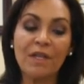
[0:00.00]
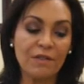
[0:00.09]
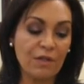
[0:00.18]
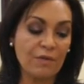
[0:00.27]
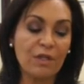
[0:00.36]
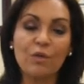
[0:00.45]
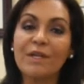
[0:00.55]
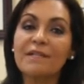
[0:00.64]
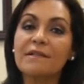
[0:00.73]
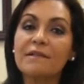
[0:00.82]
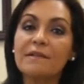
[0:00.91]
So the
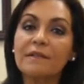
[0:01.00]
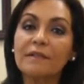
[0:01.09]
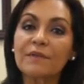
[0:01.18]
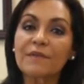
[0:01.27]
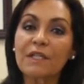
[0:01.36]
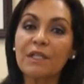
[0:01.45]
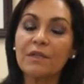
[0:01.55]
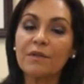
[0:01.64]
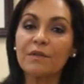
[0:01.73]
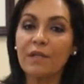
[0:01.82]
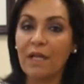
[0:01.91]
U.S. citizen lives
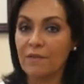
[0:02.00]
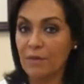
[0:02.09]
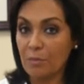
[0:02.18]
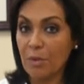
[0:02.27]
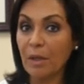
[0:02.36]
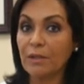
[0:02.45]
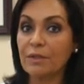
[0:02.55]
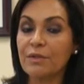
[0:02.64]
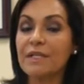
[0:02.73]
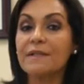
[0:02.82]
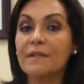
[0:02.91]
here and their
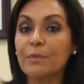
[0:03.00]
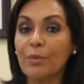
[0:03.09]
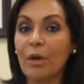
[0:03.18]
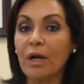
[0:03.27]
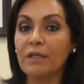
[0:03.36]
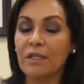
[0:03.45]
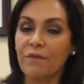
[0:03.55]
partner is abroad.